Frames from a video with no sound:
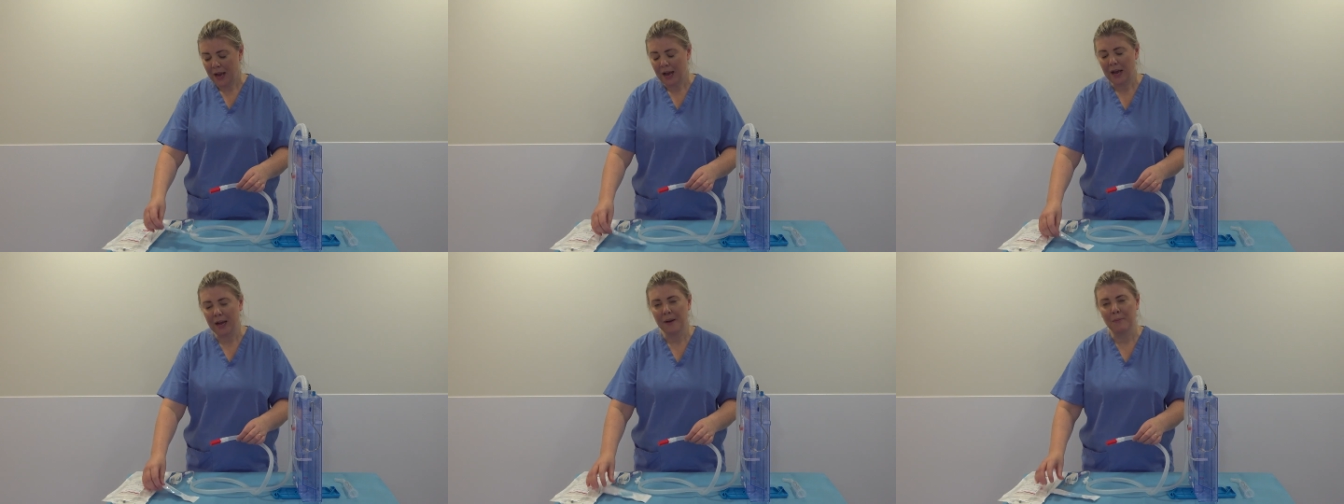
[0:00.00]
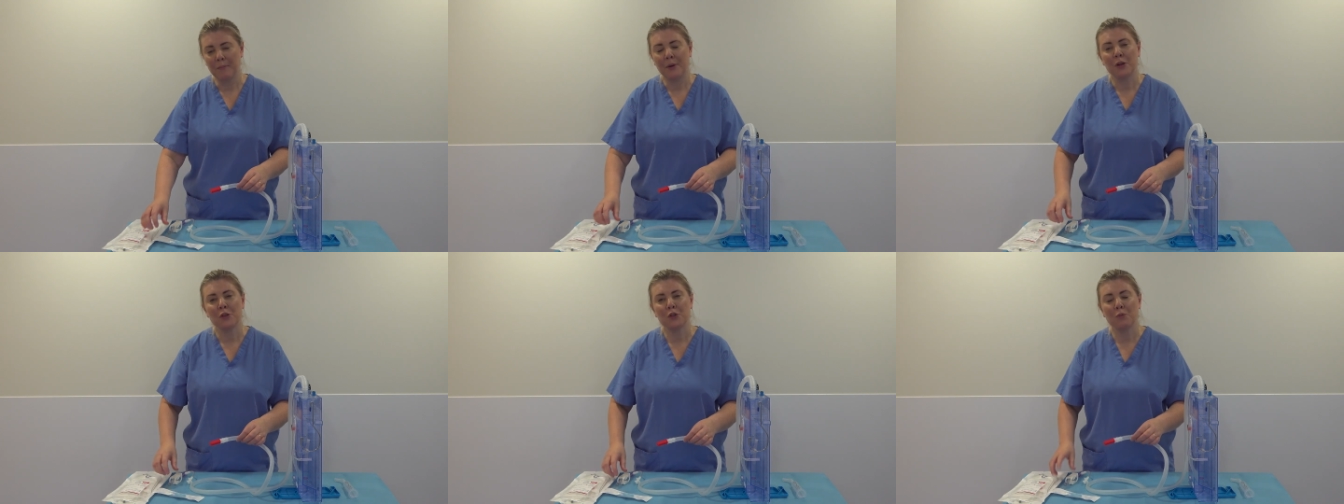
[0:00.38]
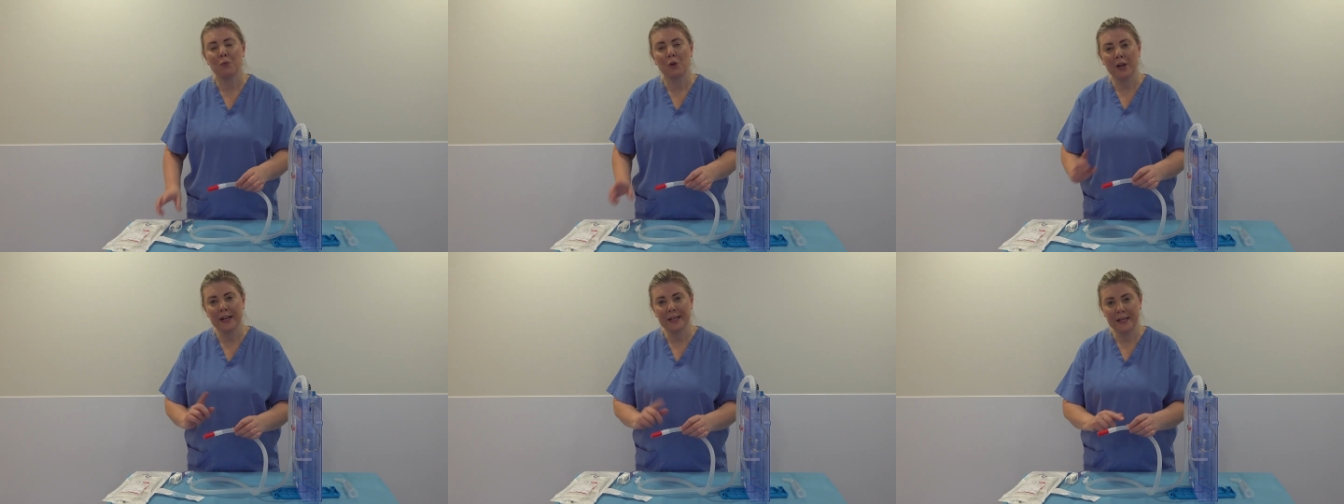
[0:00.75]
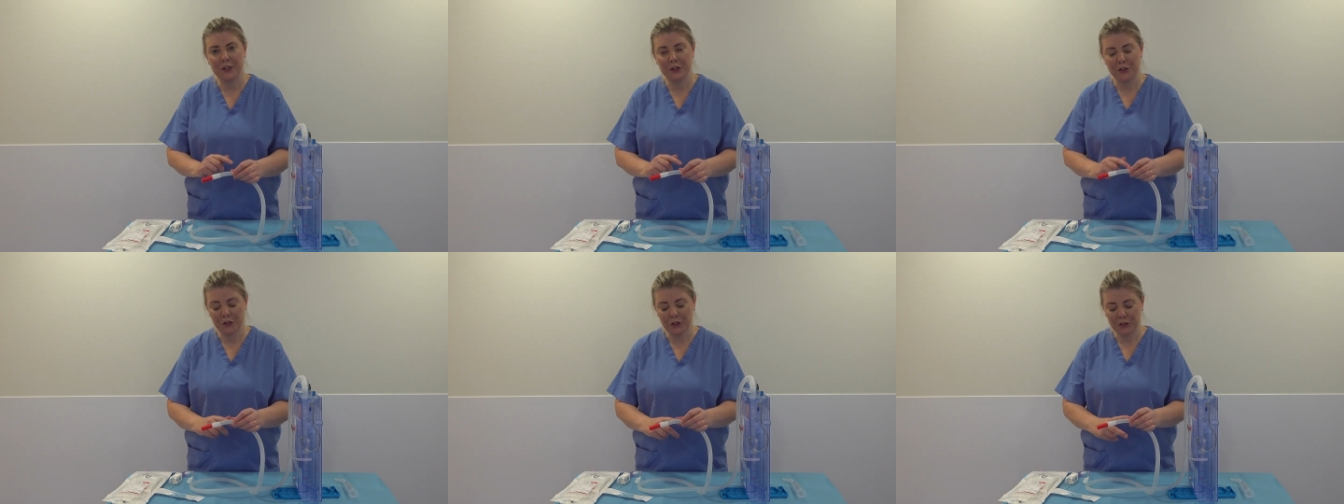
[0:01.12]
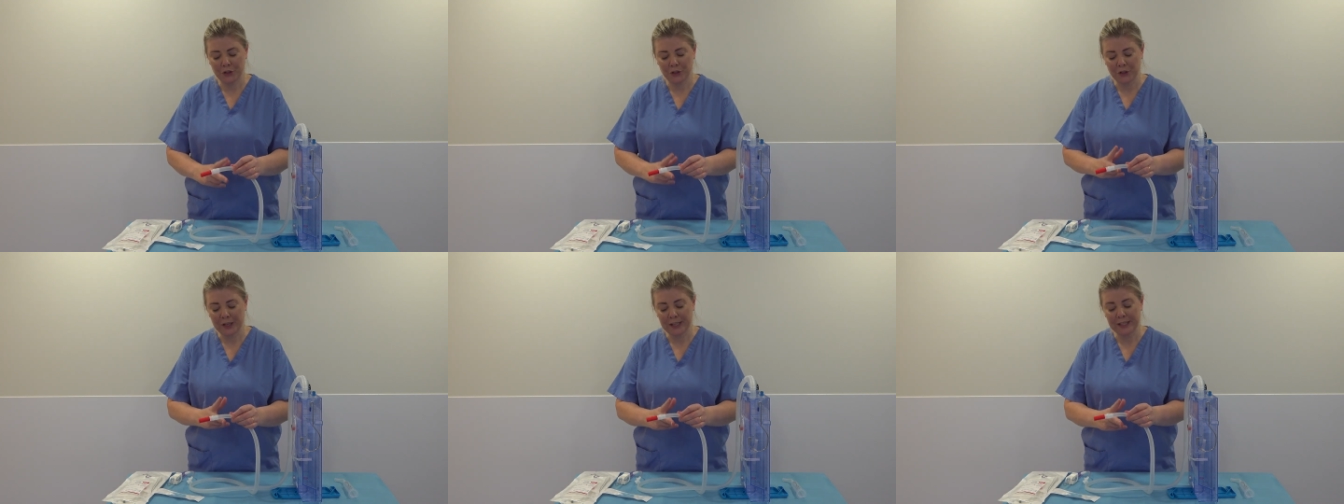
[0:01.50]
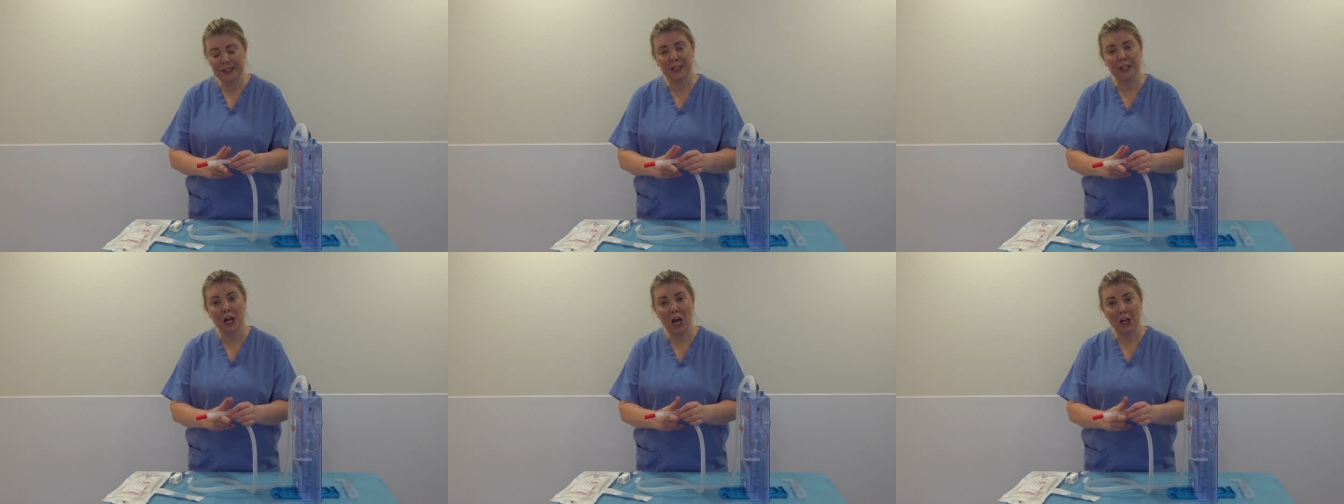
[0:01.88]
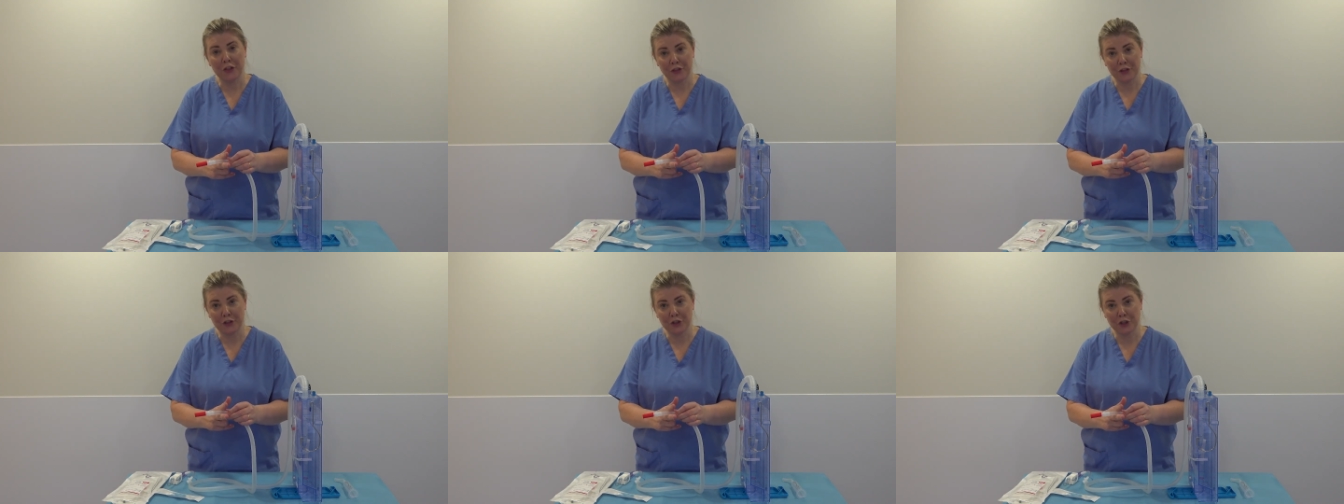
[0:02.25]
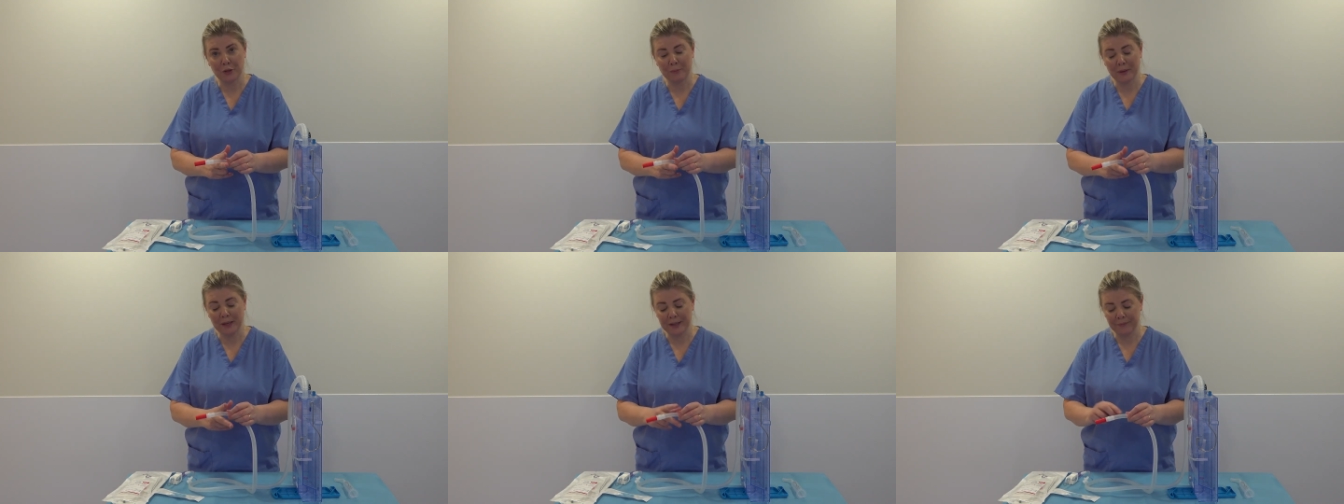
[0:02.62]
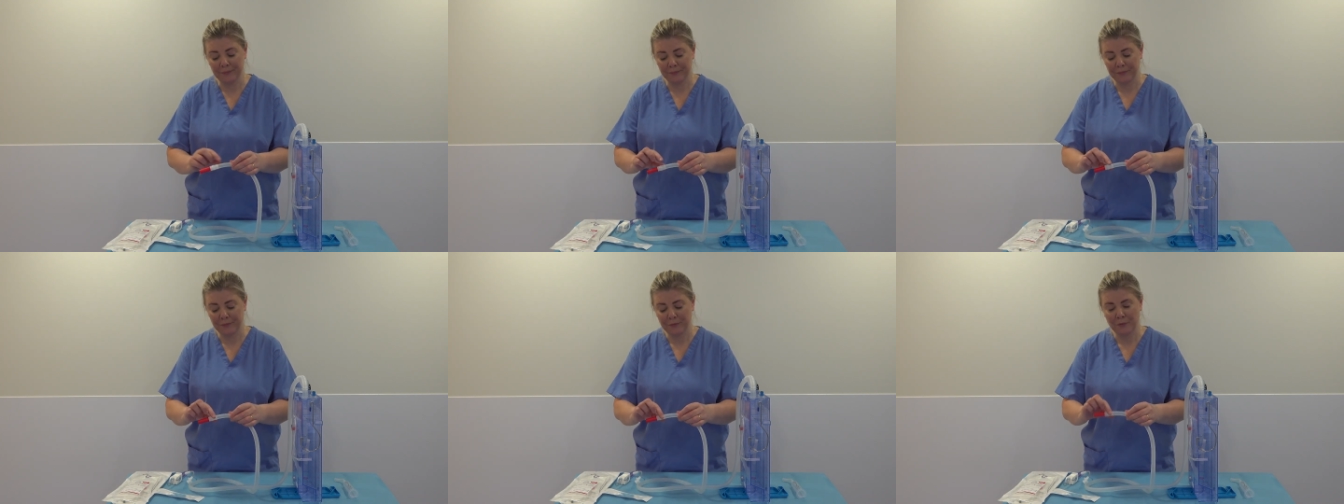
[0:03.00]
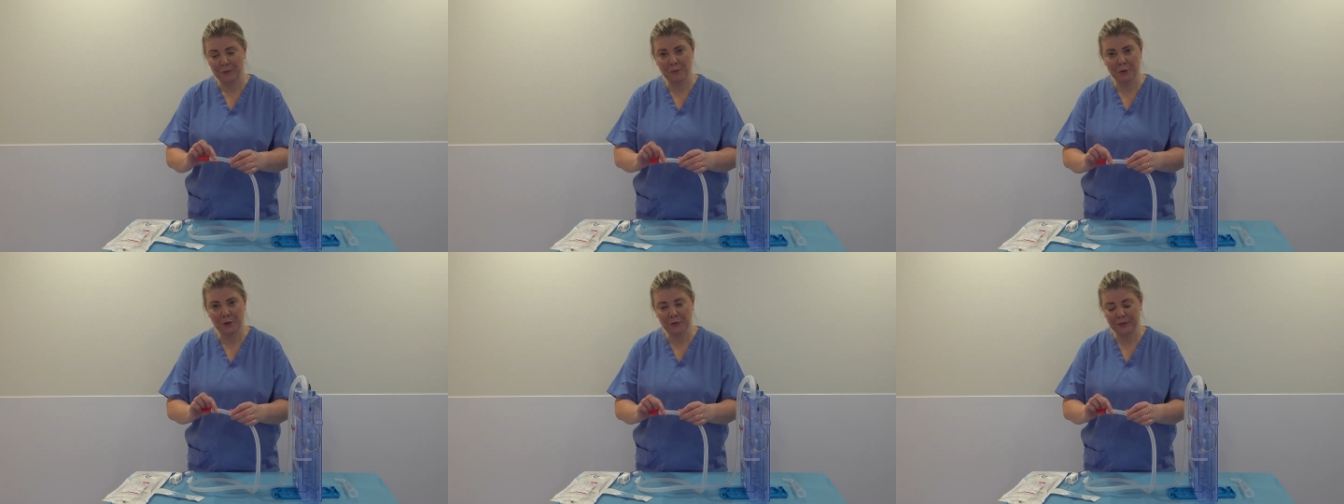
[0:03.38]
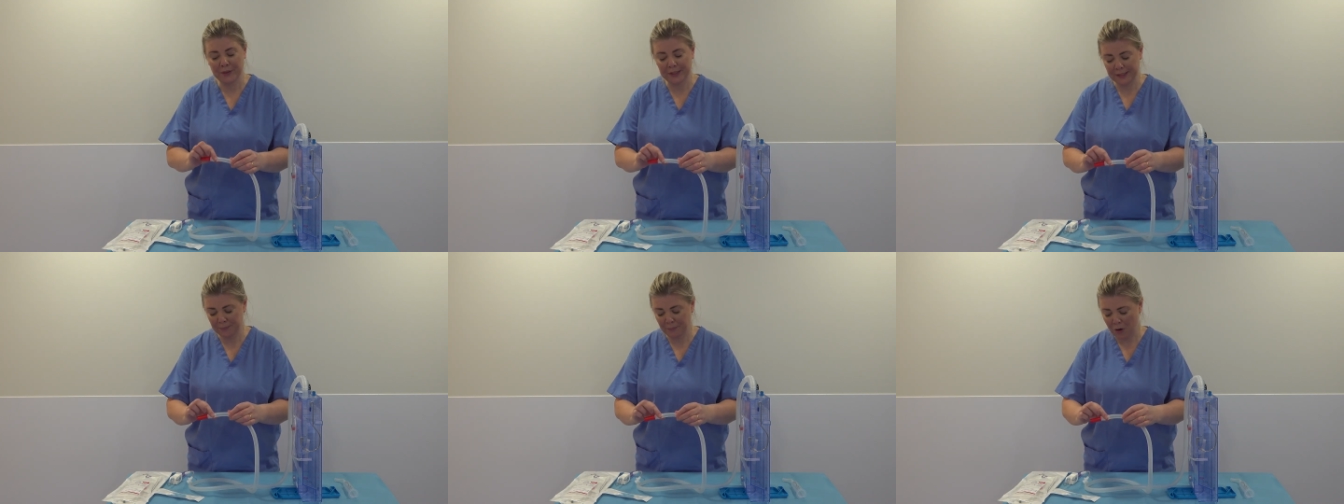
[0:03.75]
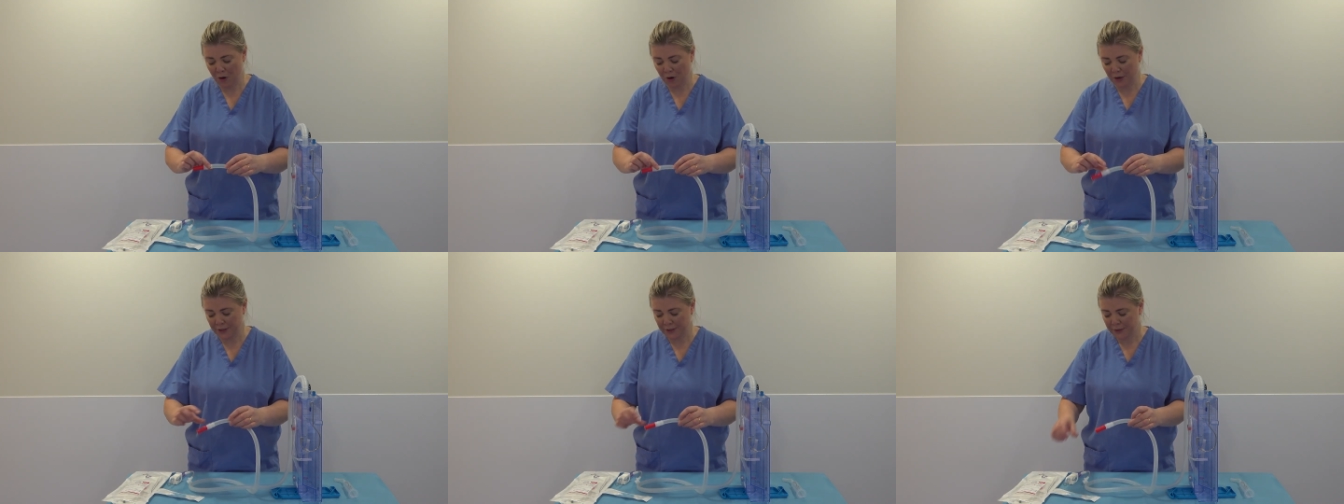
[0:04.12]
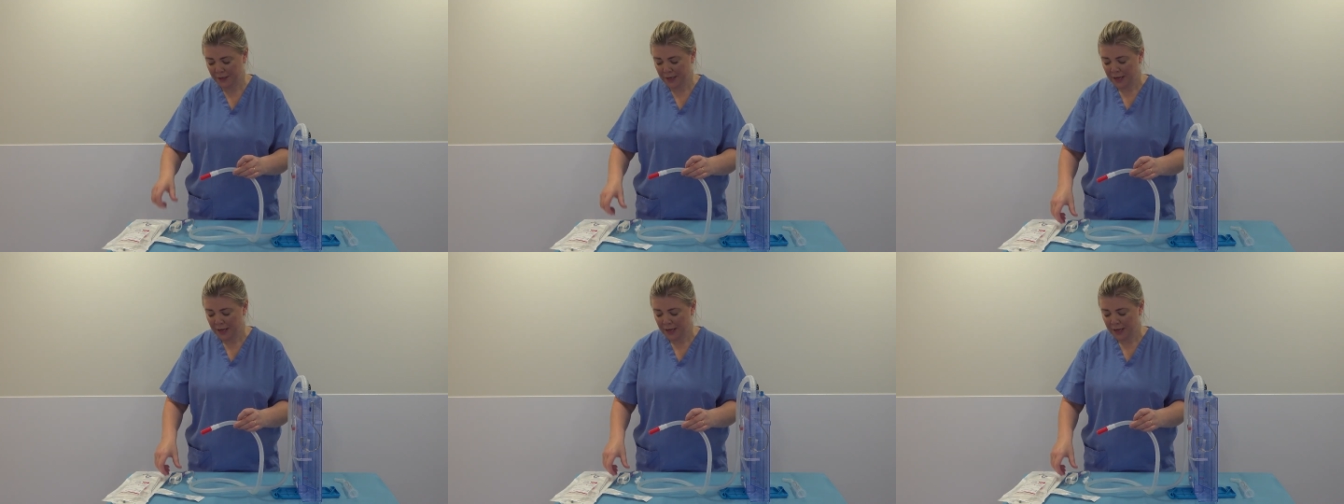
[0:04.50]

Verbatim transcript: um, so what I need you to do is to cut the tubing, remove this part,